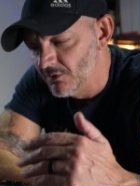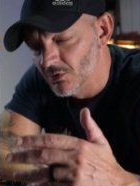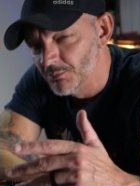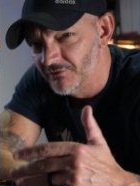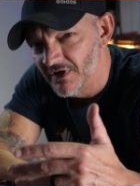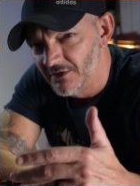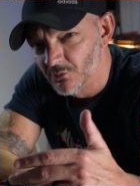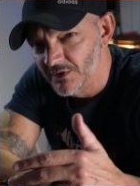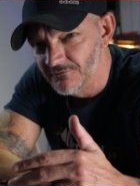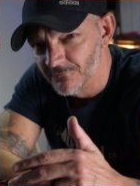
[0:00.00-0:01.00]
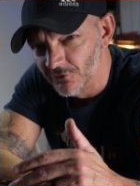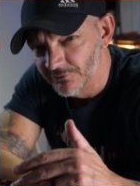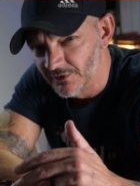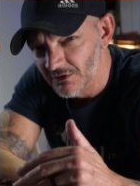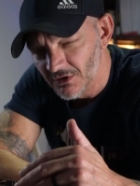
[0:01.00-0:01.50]
they were providing
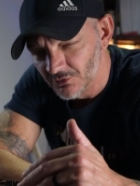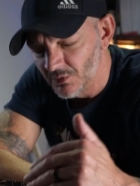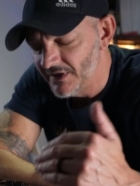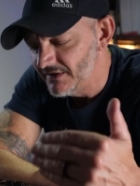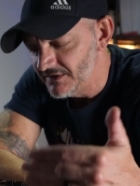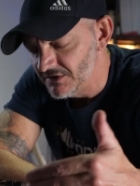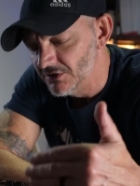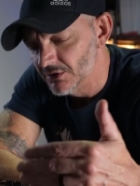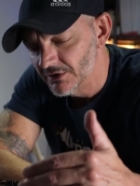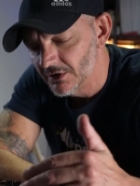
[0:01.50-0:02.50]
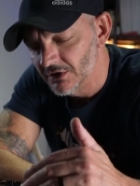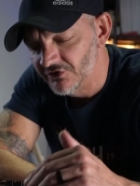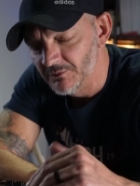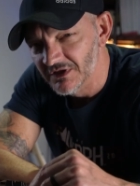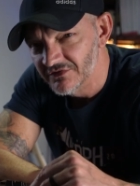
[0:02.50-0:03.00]
reinforcement along the way, you know,
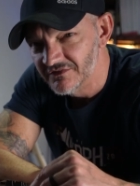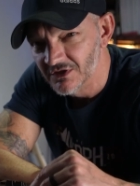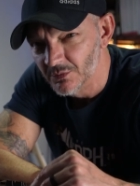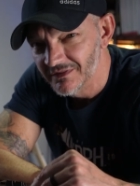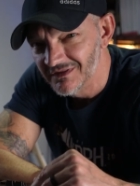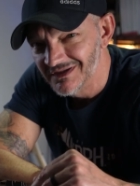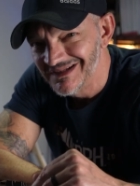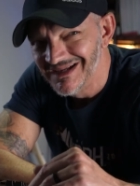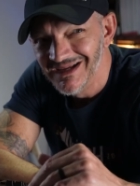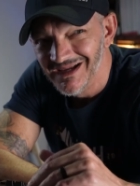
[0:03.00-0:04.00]
encouraging me to stick with it.